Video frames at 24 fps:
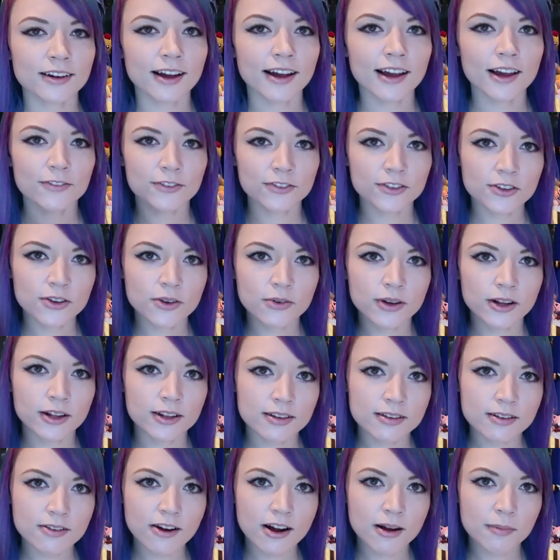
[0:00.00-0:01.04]
and I have 2
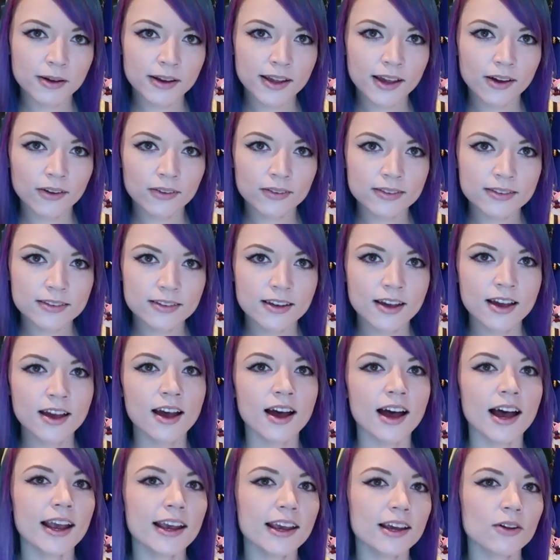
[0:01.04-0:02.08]
Instagram accounts,
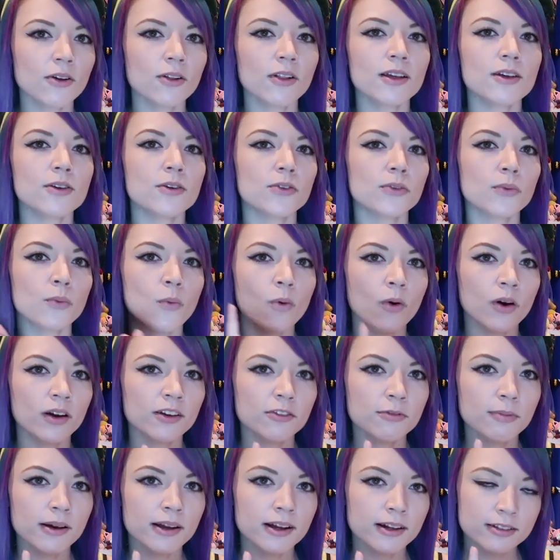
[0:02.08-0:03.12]
I can only use one
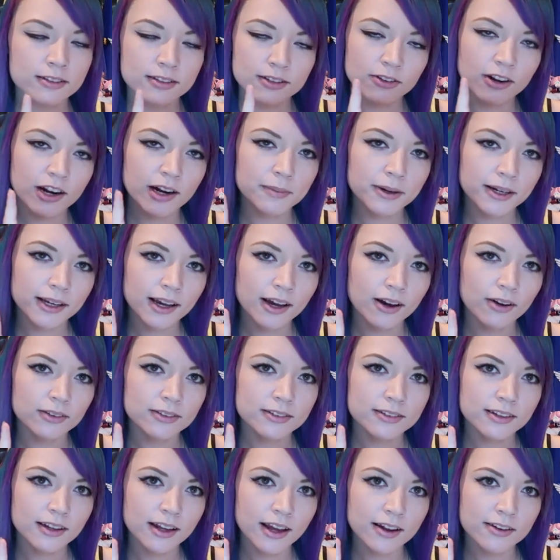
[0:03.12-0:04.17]
of my Instagram
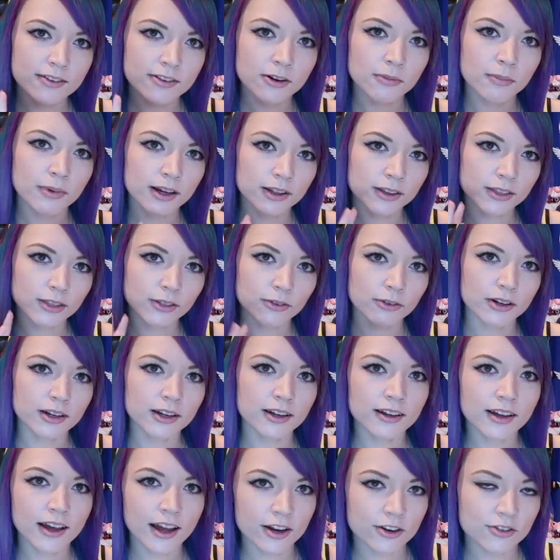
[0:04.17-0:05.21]
accounts to enter my
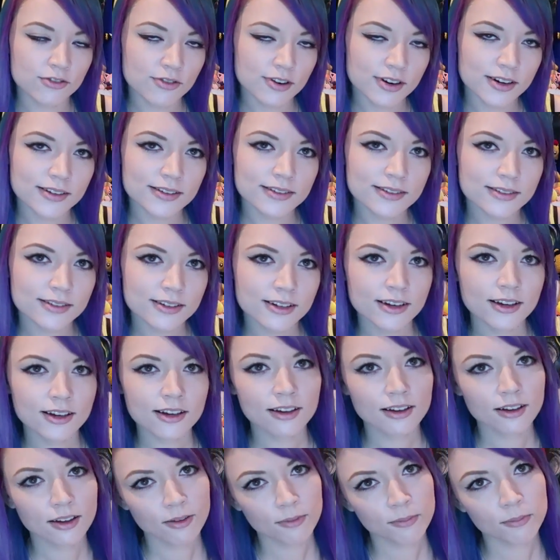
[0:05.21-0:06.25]
3 entries.
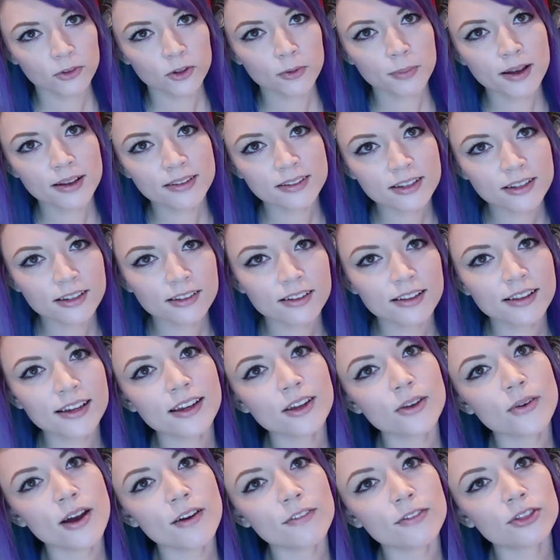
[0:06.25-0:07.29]
So basically
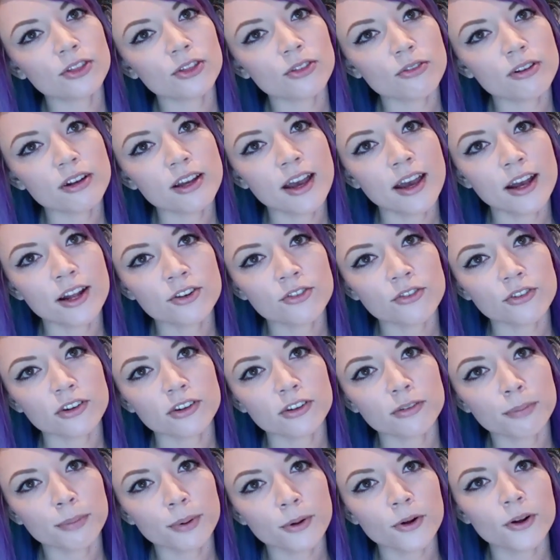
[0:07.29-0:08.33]
you have 3
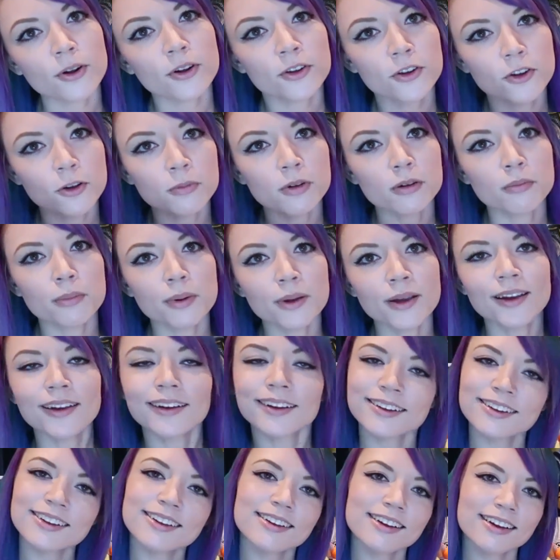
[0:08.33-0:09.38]
entries per human
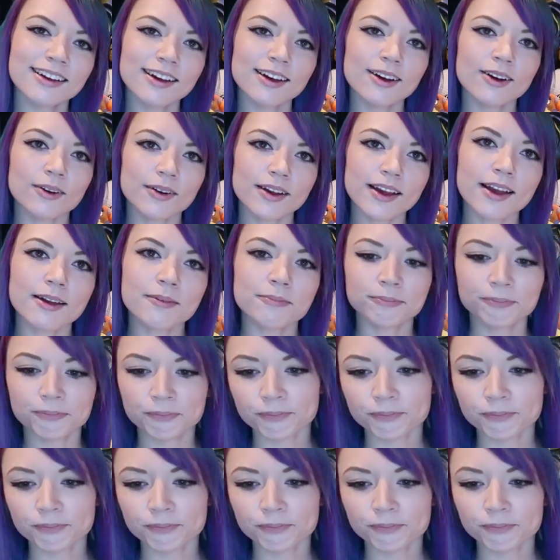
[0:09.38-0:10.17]
being, okay?